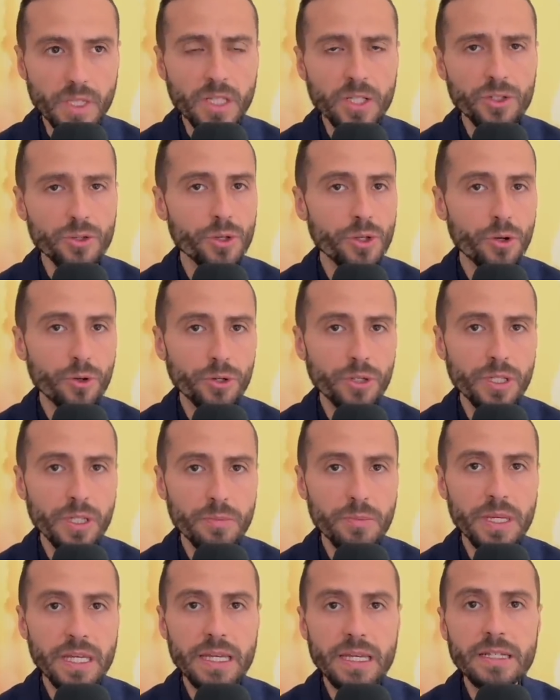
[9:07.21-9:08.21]
So in order to
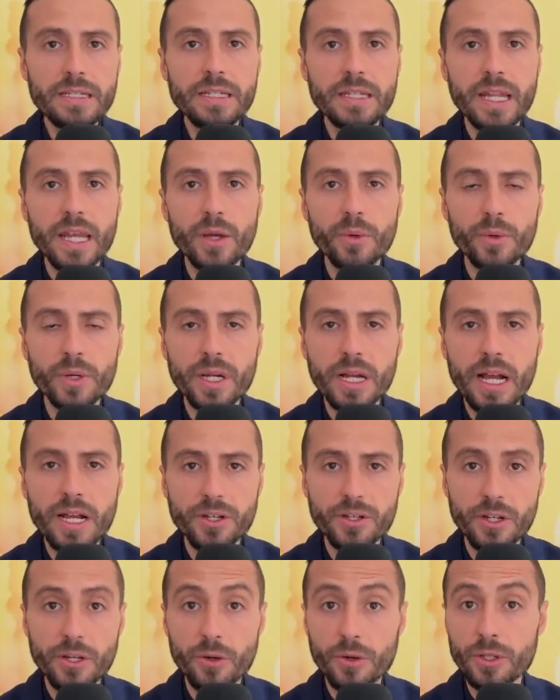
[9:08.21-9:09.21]
begin today, we're
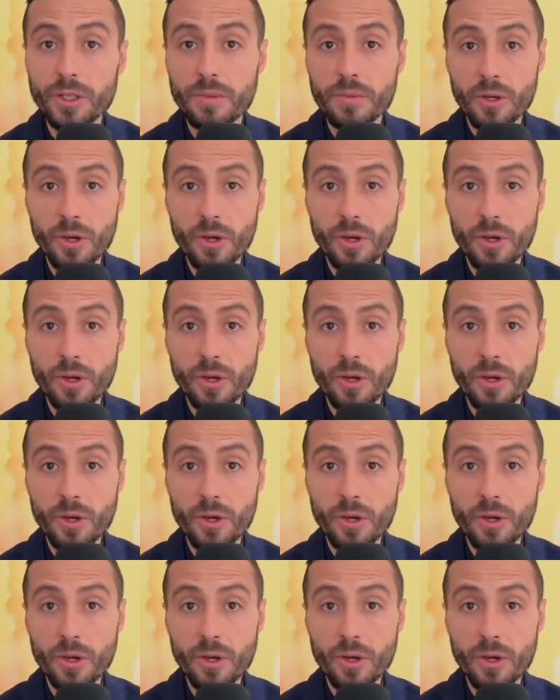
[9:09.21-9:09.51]
actually going to be